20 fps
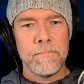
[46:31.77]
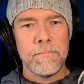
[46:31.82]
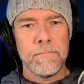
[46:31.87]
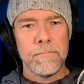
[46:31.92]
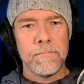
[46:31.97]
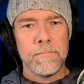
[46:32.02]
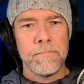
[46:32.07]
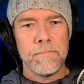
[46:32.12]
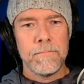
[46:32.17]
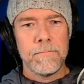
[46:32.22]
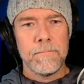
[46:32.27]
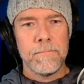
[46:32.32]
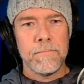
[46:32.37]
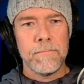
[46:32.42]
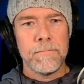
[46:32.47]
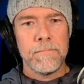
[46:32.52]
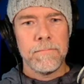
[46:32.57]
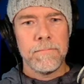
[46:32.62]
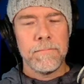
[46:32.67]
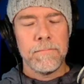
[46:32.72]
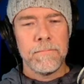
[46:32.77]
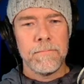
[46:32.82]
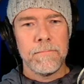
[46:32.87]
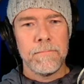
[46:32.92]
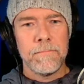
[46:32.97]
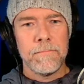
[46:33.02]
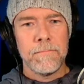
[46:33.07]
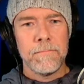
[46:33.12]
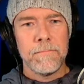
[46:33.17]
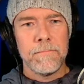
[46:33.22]

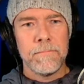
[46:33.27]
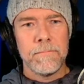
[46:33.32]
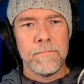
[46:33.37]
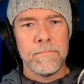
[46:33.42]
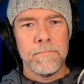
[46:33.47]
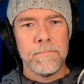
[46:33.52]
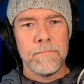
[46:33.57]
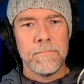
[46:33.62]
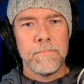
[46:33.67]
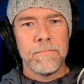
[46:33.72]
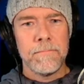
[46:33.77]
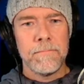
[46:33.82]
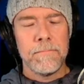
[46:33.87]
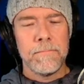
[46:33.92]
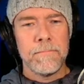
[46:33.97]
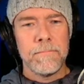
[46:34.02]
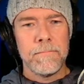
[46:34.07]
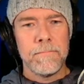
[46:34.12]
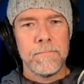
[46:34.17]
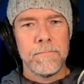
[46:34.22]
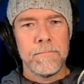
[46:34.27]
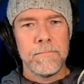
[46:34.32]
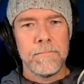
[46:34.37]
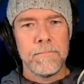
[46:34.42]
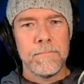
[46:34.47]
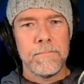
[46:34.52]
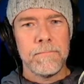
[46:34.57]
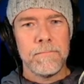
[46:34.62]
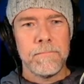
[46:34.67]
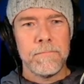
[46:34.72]

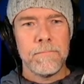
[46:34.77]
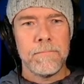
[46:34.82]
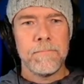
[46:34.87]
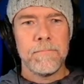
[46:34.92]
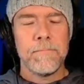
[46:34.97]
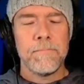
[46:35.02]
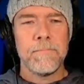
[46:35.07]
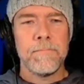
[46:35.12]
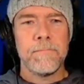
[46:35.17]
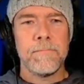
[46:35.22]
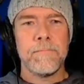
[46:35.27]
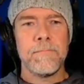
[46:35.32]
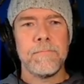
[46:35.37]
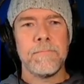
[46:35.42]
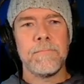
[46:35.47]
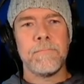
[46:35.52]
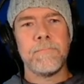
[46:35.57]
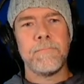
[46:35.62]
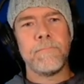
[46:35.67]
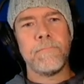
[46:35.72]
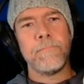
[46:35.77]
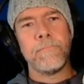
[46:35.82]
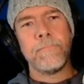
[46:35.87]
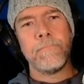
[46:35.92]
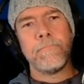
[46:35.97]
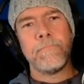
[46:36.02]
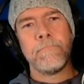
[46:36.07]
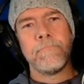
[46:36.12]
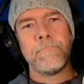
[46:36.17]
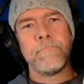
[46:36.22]

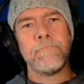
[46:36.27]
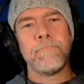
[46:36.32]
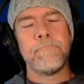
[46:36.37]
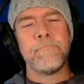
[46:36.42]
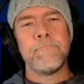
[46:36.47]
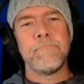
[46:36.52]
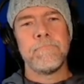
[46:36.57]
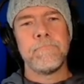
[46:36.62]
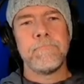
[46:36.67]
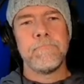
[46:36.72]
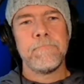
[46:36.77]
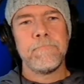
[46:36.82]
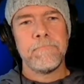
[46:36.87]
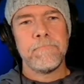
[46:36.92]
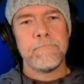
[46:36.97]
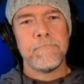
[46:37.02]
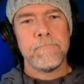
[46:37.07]
This person isn't speaking.